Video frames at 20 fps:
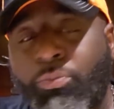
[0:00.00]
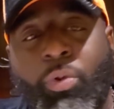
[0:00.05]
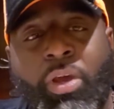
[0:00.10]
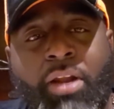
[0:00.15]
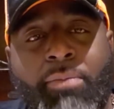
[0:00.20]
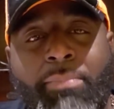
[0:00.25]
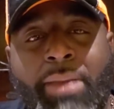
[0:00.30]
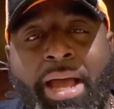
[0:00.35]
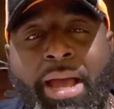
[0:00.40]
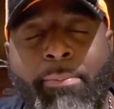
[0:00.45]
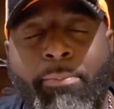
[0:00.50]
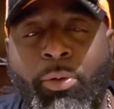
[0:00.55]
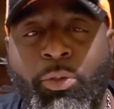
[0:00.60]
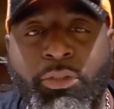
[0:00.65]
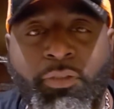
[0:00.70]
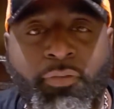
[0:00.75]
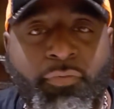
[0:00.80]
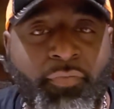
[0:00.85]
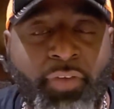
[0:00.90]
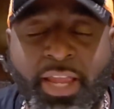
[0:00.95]
one of my
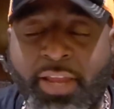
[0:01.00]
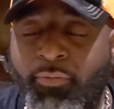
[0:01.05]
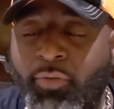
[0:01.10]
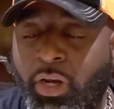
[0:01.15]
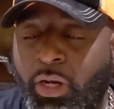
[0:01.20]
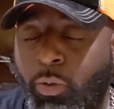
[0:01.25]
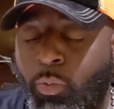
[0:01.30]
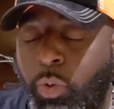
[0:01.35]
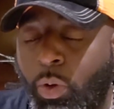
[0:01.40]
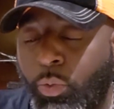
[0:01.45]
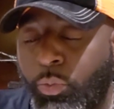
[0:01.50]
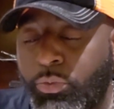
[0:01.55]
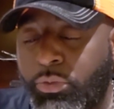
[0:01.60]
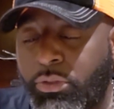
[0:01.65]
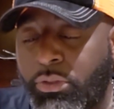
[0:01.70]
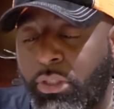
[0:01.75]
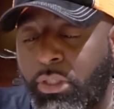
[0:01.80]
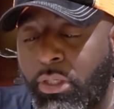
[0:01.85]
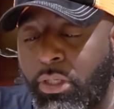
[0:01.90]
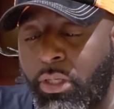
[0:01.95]
most favorite
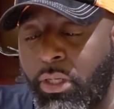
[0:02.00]
quotes,